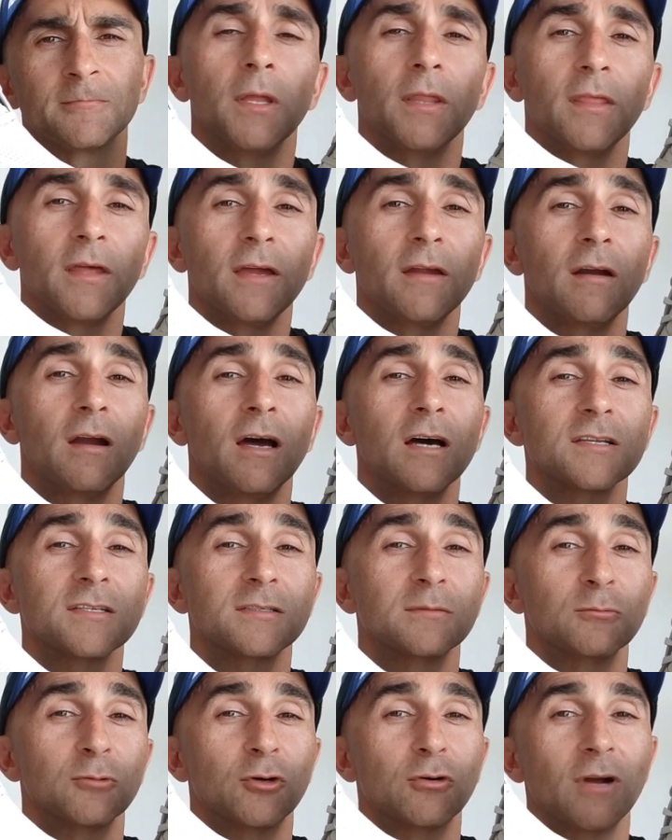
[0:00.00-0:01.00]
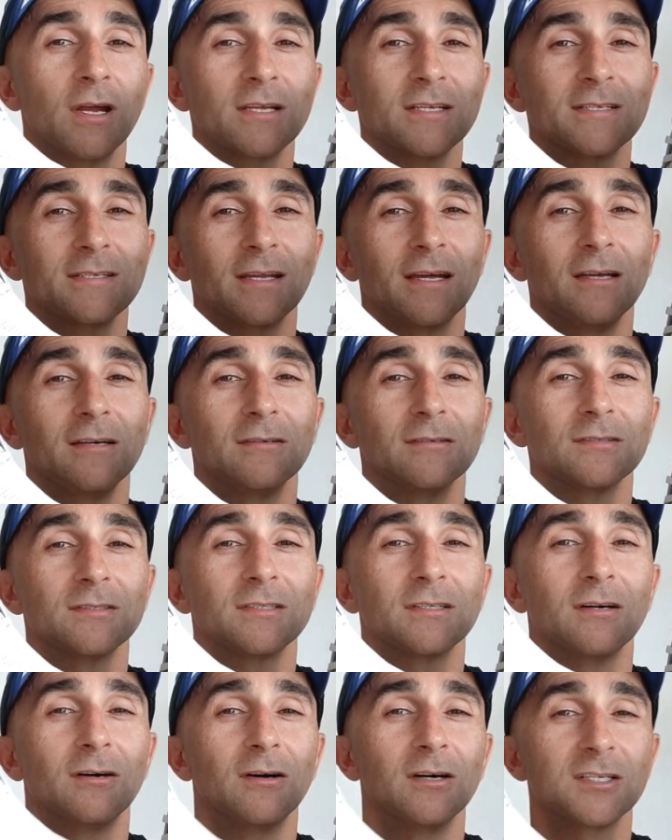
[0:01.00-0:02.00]
But there are some great
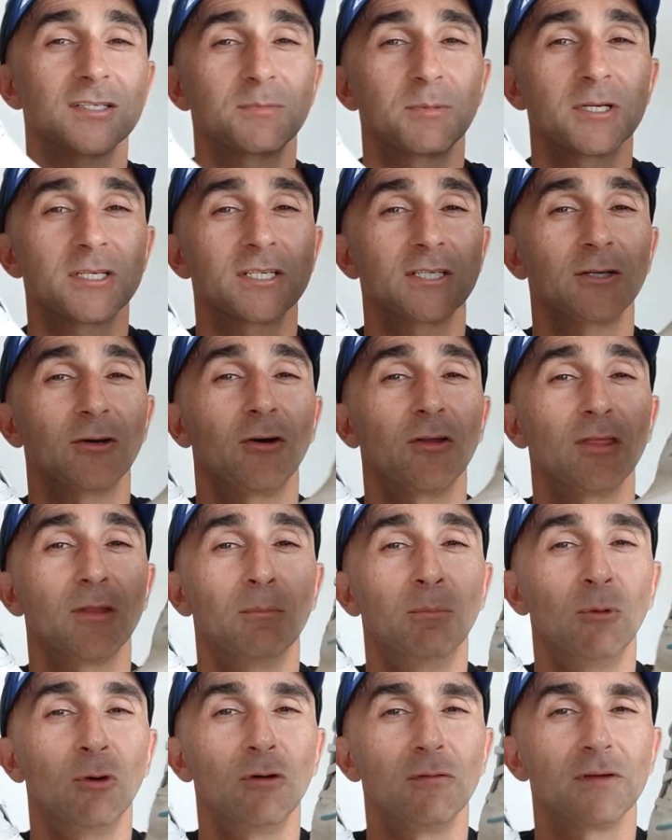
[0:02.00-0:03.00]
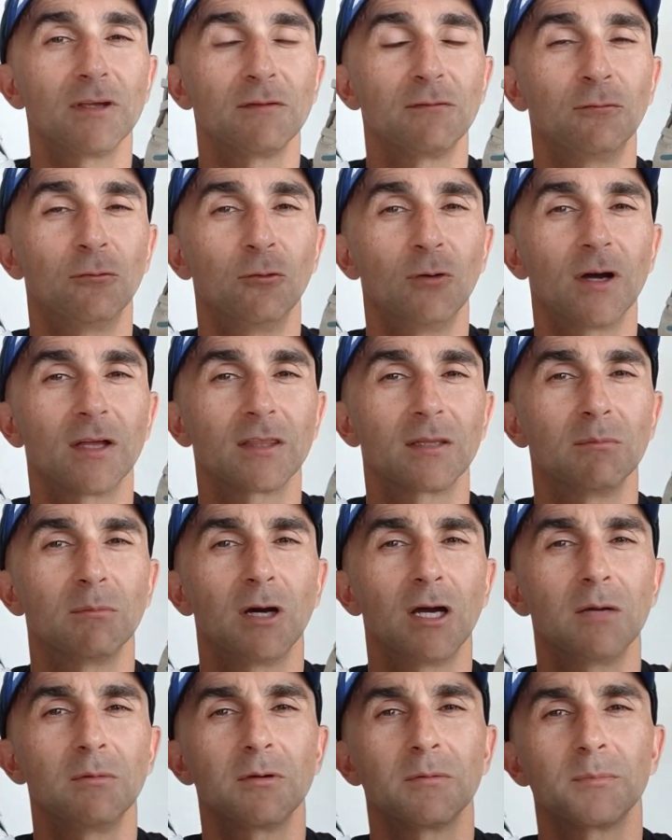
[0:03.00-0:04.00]
sales, especially on the More V4 at the
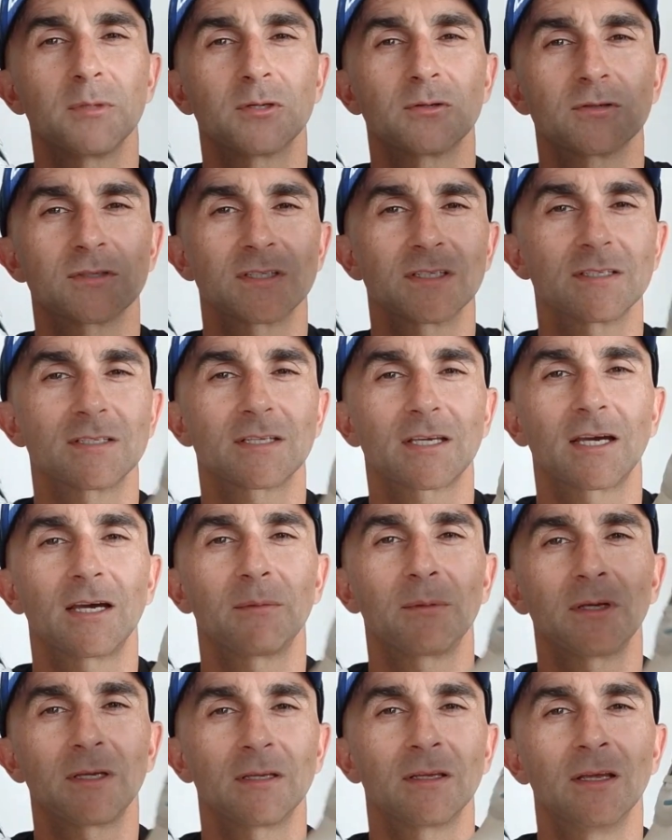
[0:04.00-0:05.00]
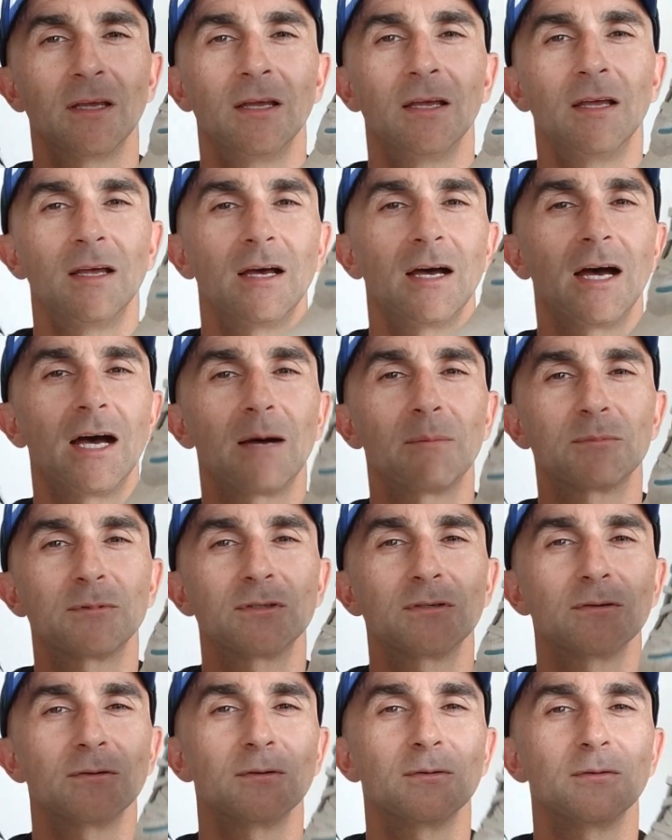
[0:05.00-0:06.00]
moment, because it's coming up
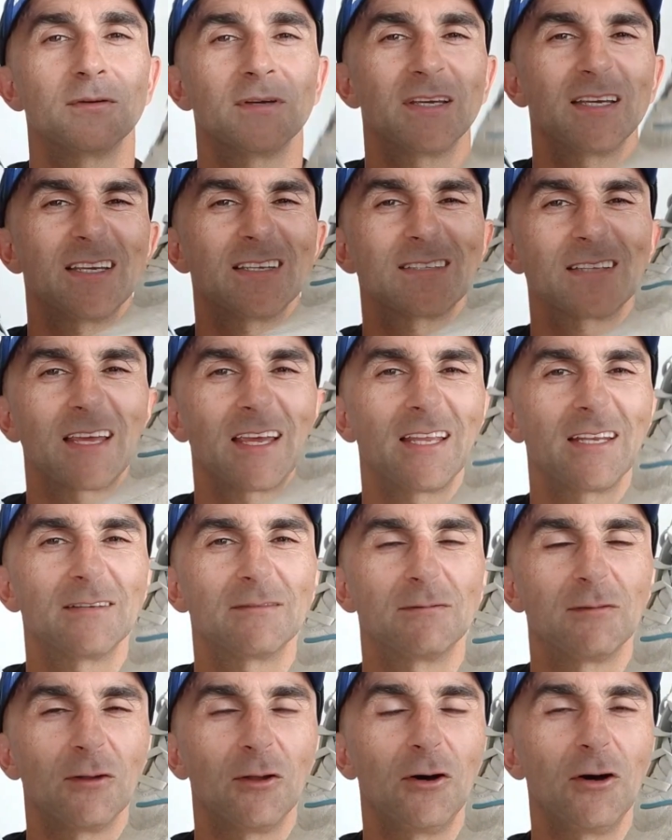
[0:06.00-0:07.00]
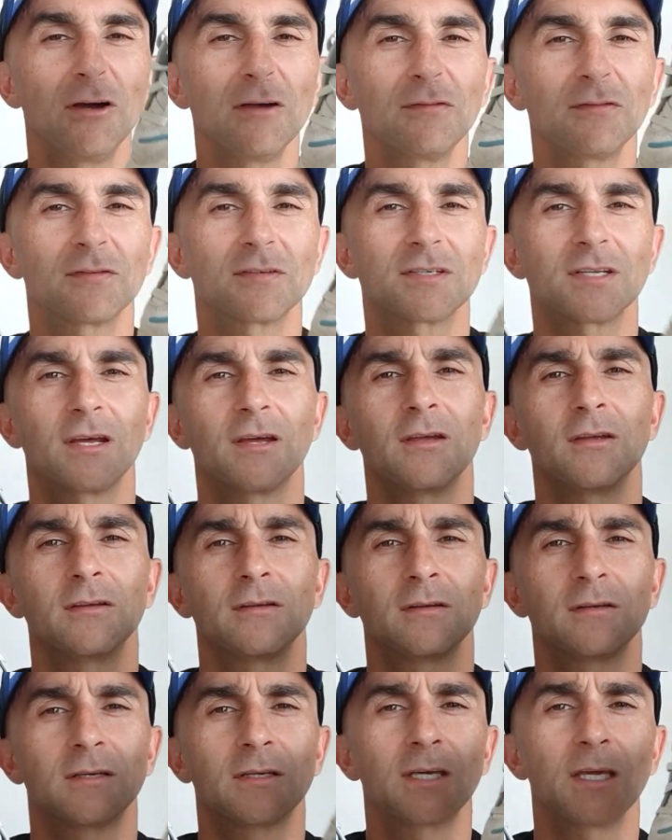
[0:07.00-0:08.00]
to its end of life.
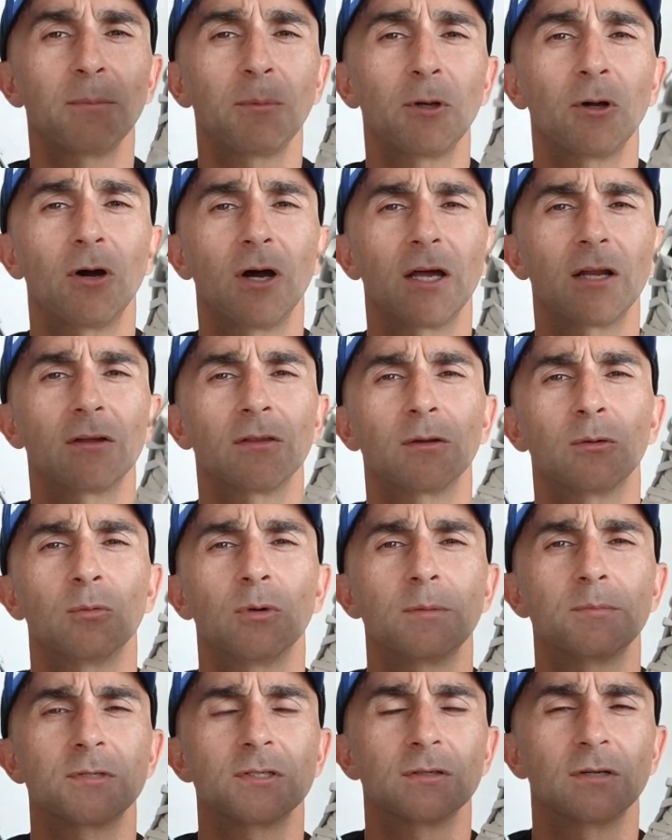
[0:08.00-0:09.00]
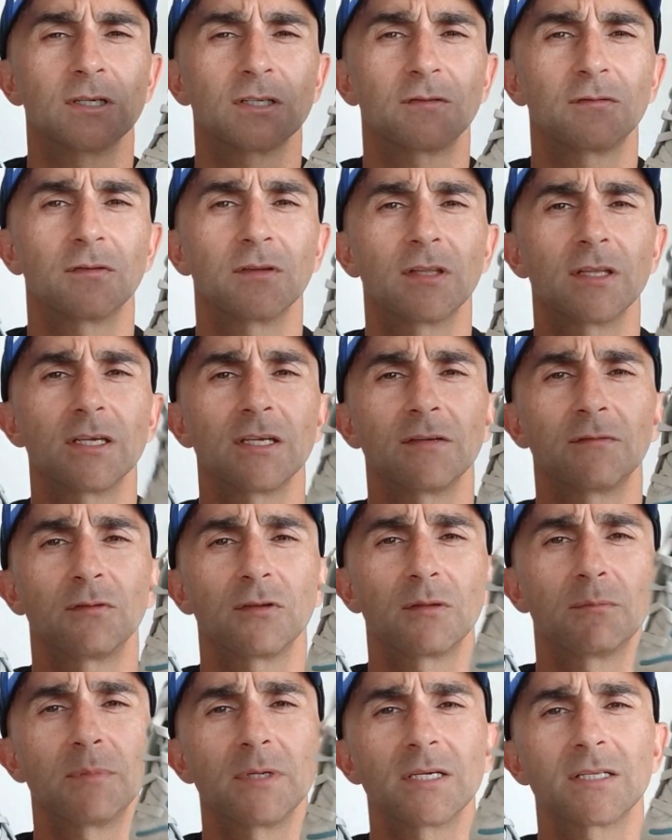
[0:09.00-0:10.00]
So keep an eye out on the websites for
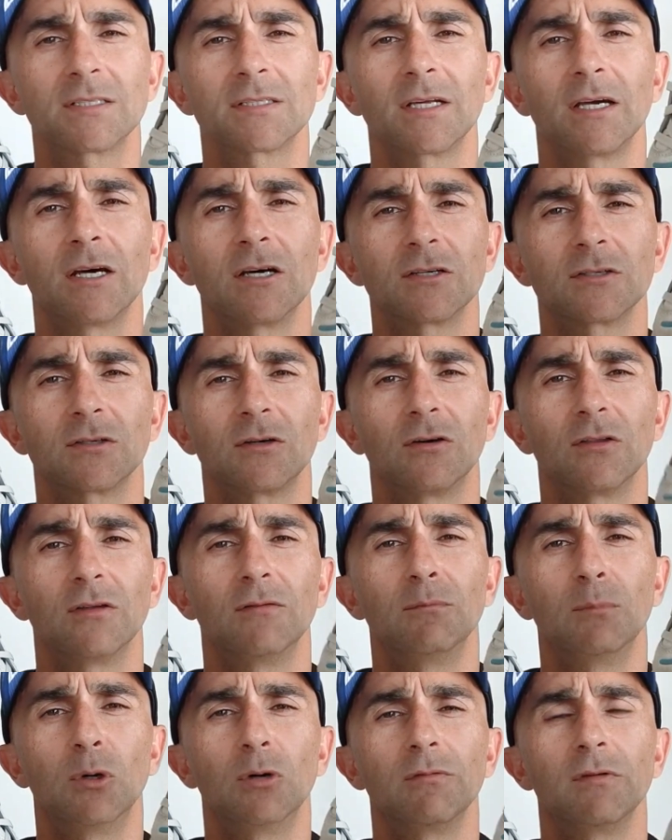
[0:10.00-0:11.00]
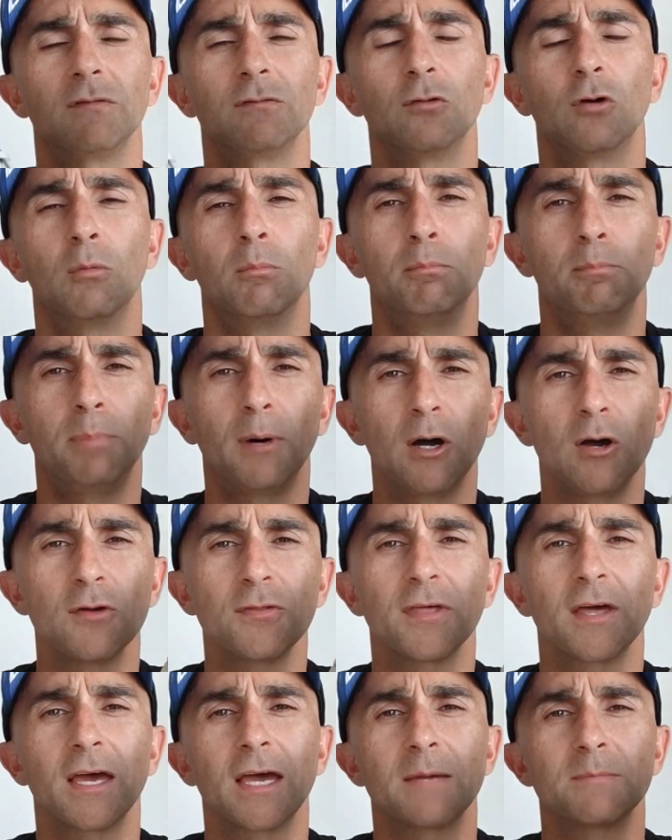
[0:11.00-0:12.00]
the big sales on the More V4.
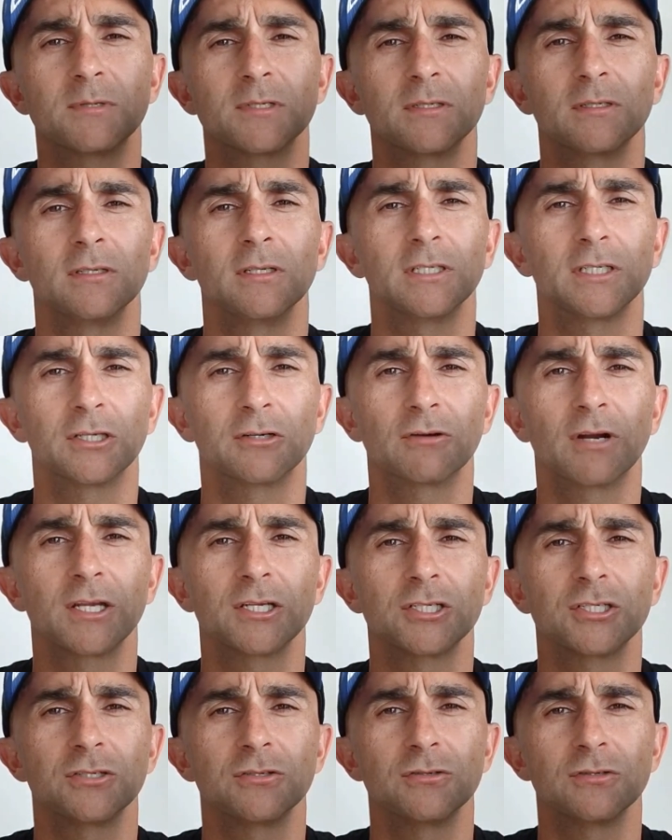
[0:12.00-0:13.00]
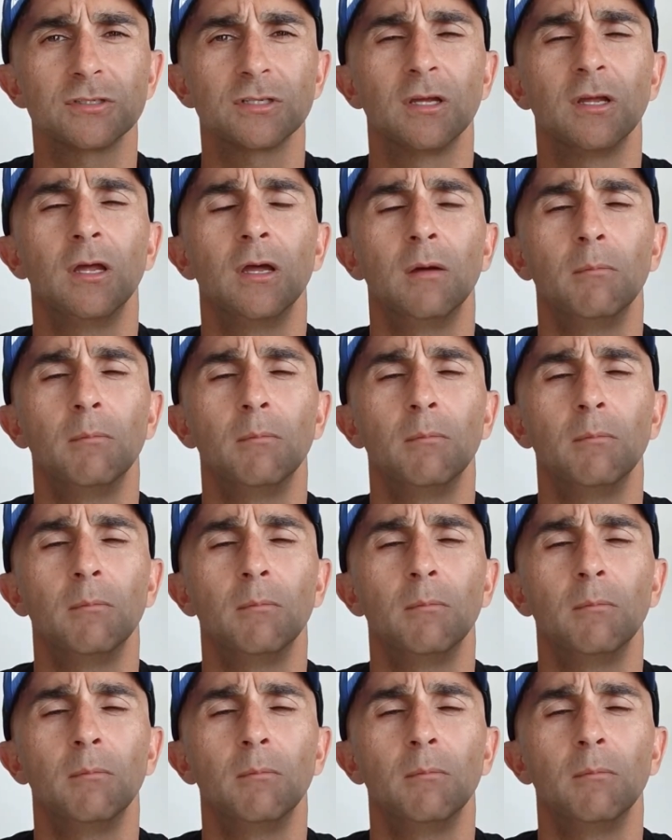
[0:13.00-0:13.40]
Both are absolutely great shoes.